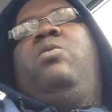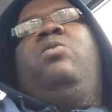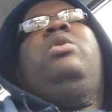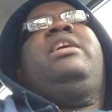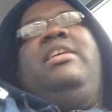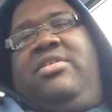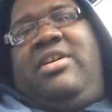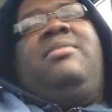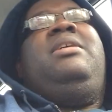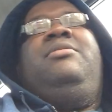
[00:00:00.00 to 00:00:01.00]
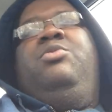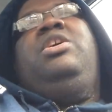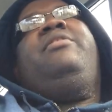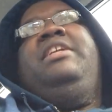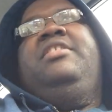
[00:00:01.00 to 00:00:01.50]
We're gonna talk about.
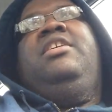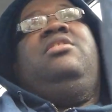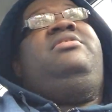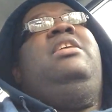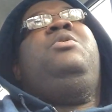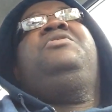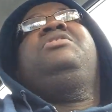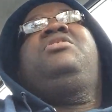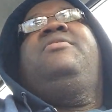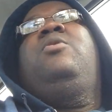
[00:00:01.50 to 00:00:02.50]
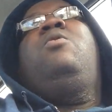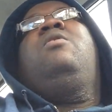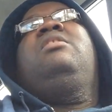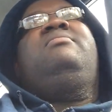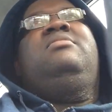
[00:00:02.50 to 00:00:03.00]
We already know if you have a movie on Civil
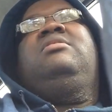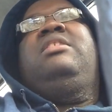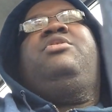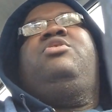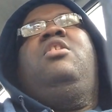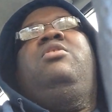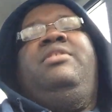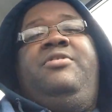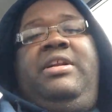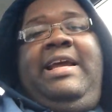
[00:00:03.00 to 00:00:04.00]
War, there's no if